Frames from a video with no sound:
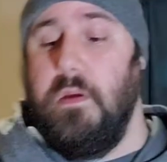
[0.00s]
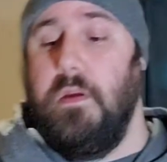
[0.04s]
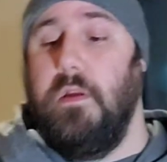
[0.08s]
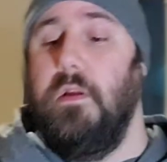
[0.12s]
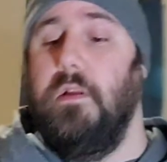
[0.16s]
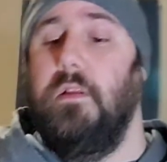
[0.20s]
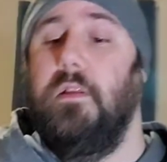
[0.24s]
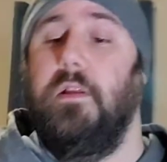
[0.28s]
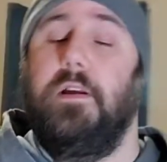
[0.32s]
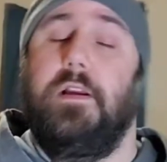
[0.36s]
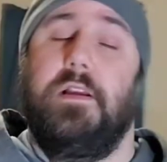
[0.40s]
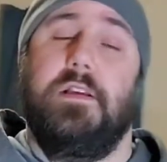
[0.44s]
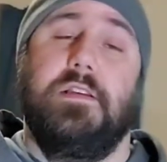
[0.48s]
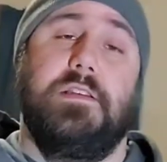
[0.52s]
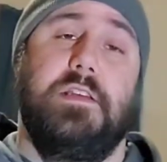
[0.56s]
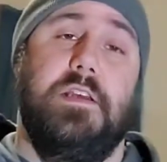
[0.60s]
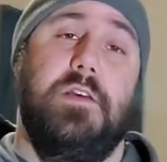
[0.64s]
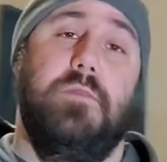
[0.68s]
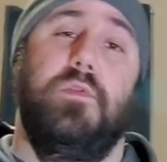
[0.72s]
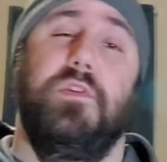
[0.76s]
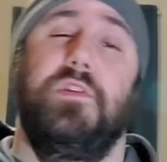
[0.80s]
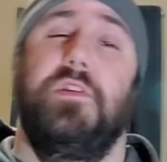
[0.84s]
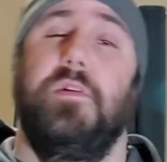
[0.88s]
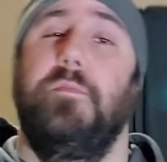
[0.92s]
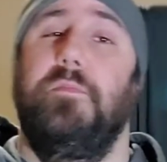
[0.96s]
Like I said,
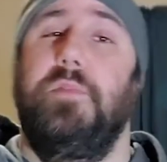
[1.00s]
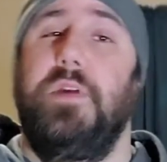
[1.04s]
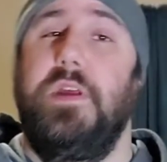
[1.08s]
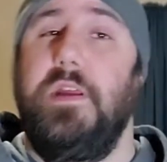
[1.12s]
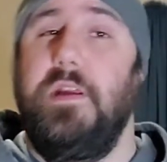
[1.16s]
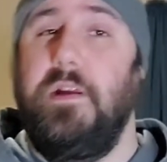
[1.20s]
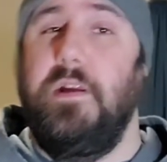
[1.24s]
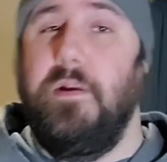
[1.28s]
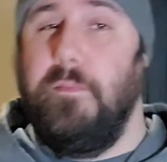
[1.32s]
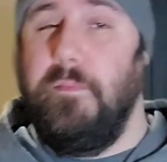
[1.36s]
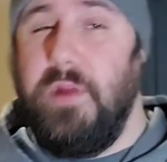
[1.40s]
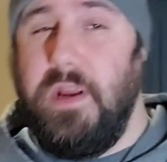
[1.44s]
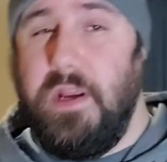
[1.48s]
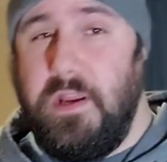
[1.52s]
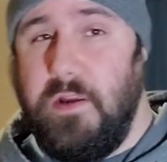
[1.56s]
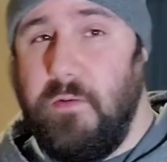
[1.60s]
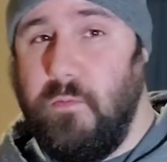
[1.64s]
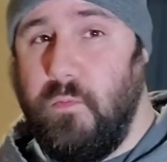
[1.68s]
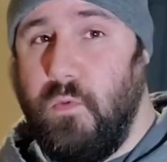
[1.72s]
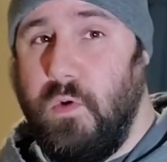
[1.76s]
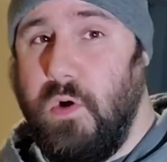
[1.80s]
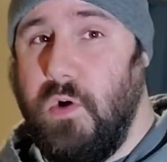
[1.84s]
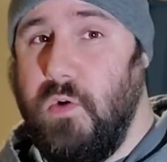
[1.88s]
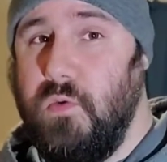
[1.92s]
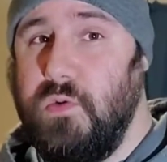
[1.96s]
with it being a medium
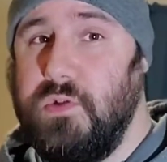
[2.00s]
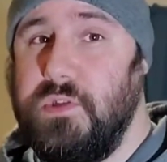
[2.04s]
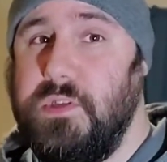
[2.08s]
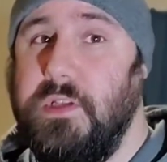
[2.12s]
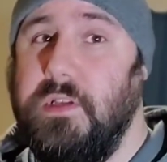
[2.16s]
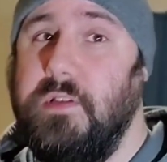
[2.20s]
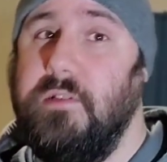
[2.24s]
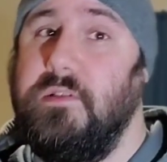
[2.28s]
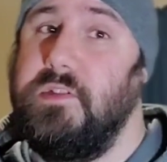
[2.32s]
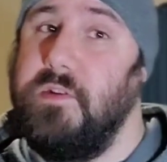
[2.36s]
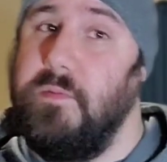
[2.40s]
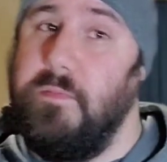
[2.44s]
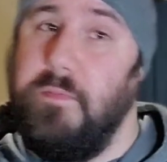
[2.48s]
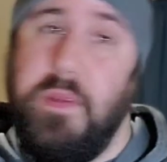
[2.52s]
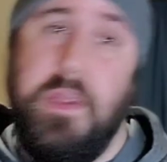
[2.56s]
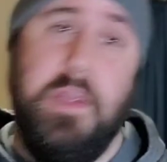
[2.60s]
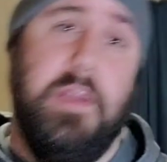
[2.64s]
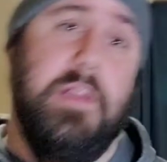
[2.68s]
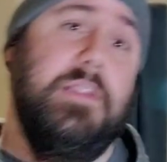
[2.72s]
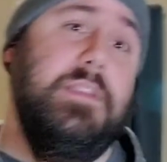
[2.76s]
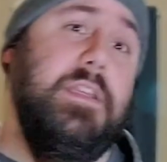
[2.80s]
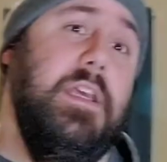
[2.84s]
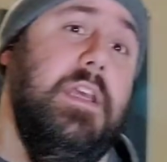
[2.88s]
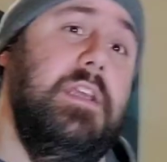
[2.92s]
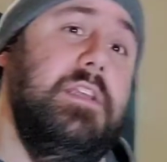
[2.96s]
roast, to me it
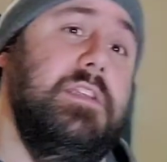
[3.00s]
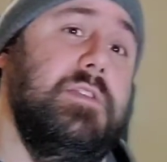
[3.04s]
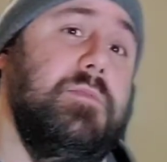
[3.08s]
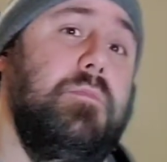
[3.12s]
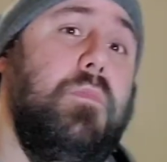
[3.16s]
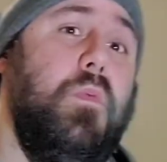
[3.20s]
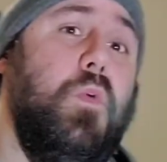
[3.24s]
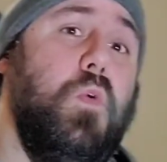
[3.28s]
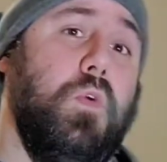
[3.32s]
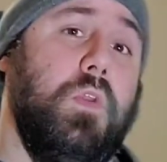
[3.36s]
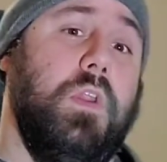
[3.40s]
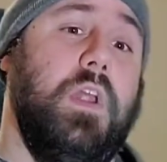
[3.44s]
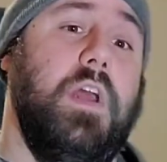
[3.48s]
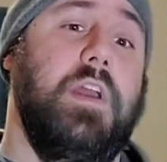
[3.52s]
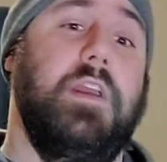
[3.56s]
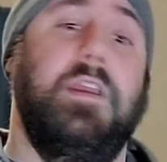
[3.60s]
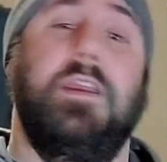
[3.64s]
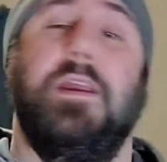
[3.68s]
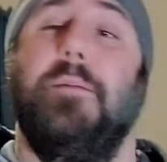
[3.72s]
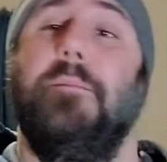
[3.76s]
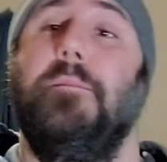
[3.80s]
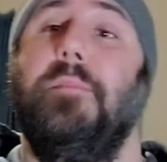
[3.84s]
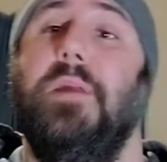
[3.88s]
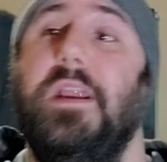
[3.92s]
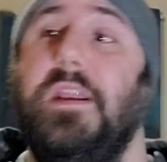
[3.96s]
tastes more like a
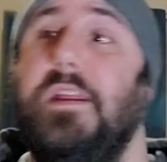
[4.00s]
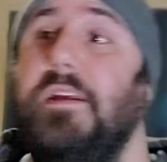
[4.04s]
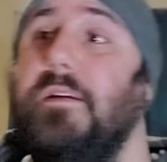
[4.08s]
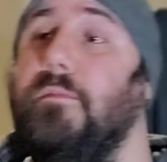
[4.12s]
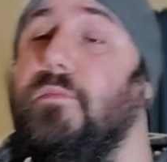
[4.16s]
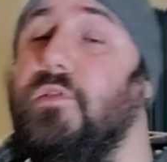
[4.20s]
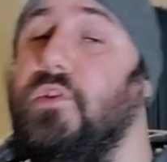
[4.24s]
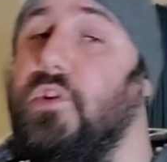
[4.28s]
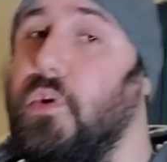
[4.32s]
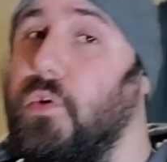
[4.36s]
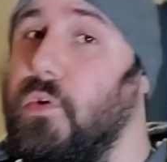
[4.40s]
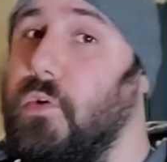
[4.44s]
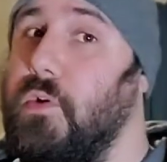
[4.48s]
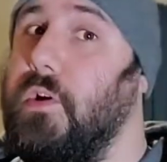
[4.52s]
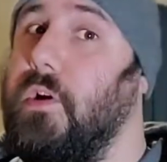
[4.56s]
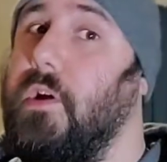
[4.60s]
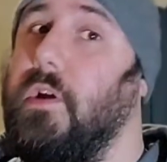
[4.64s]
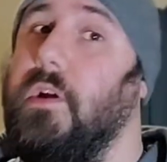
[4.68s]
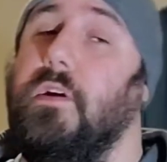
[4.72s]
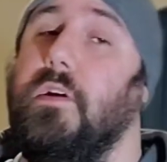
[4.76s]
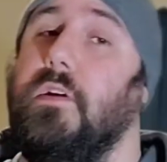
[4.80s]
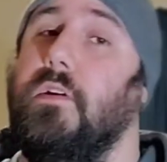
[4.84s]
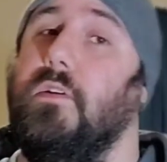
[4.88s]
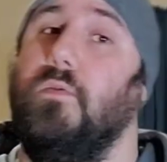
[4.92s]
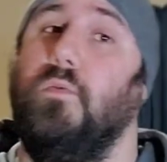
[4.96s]
medium dark,
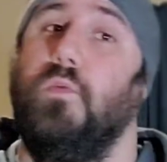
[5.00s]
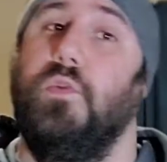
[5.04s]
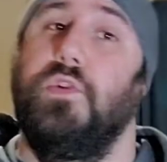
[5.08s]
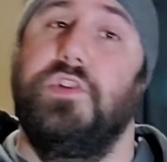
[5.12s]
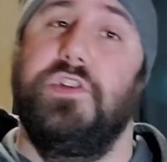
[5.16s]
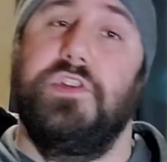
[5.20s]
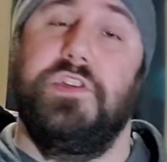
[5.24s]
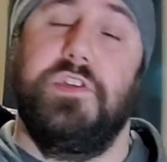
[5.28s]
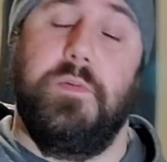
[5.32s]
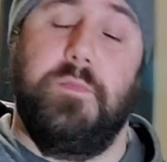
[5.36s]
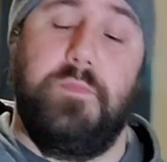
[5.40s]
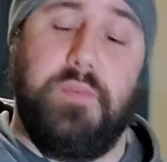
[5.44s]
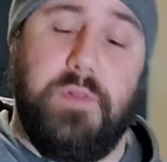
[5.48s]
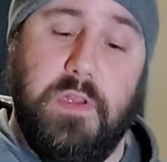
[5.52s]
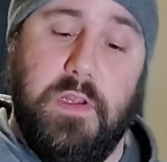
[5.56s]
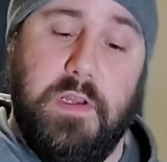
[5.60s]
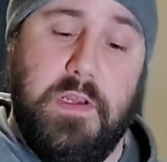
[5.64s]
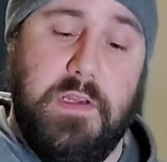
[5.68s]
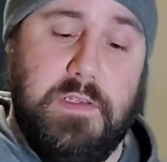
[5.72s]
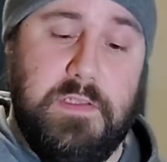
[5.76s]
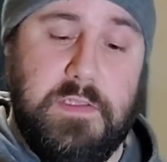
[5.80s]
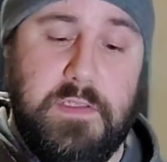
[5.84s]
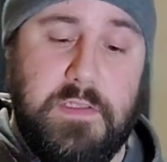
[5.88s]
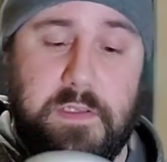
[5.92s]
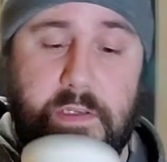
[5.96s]
which is a
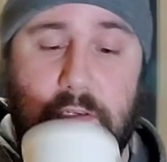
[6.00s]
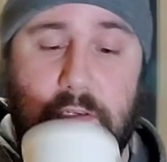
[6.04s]
plus.